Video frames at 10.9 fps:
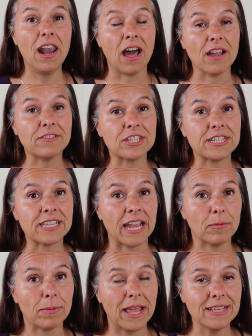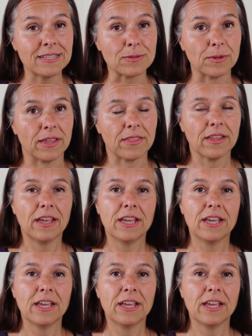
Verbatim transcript: life should take place with.